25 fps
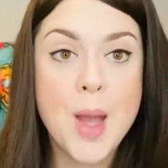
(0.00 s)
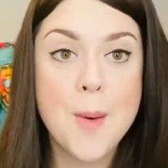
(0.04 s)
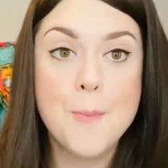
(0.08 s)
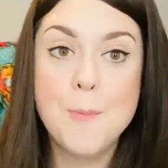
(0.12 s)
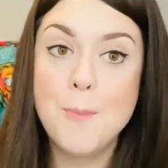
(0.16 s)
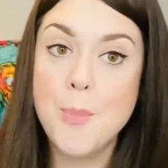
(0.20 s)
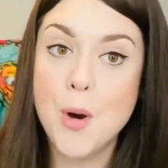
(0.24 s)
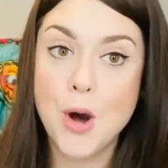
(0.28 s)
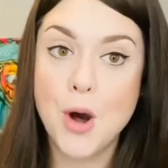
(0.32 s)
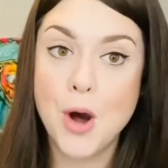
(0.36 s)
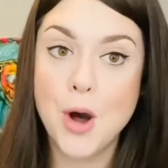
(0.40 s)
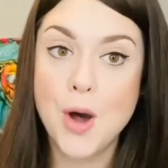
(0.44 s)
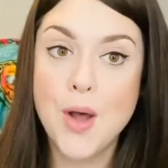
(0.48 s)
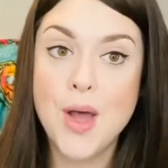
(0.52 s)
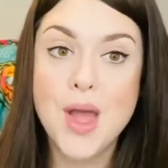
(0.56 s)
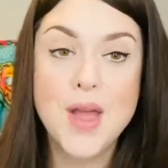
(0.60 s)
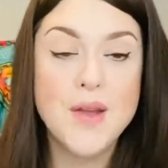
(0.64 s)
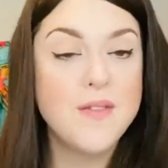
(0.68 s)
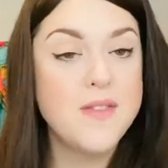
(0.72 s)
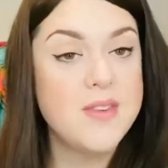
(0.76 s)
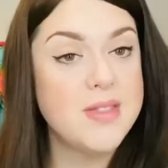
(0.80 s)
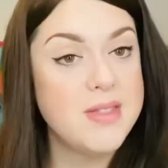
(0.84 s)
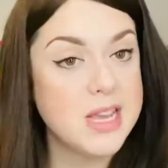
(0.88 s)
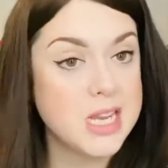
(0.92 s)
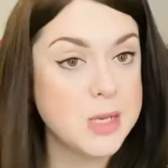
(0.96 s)
But
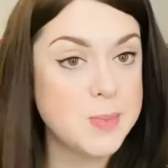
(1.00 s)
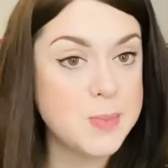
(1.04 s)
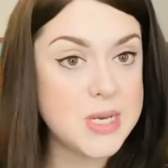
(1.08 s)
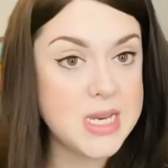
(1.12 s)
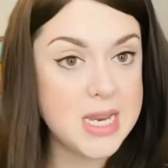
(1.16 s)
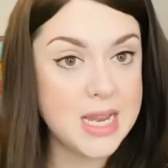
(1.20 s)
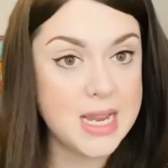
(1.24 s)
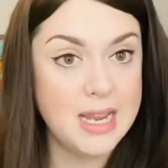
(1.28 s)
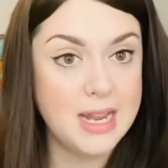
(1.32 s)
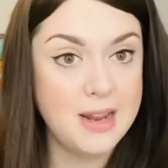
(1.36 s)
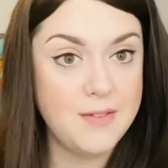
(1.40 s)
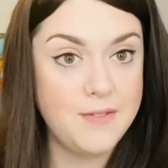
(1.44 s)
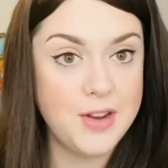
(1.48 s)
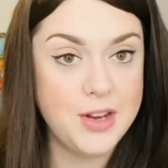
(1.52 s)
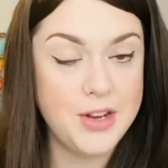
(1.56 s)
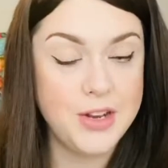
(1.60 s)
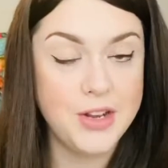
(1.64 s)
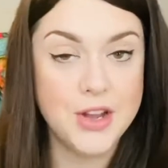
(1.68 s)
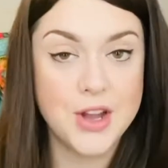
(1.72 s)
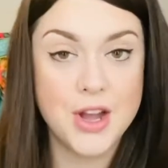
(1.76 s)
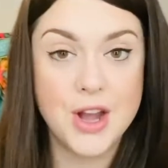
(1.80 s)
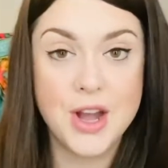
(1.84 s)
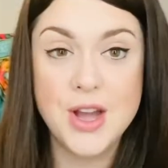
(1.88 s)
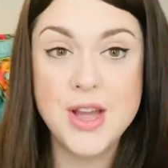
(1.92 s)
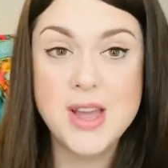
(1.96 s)
for this particular
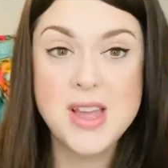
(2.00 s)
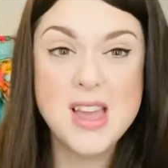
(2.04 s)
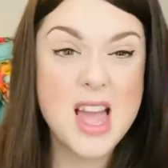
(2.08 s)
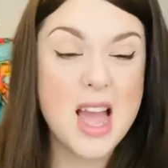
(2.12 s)
video,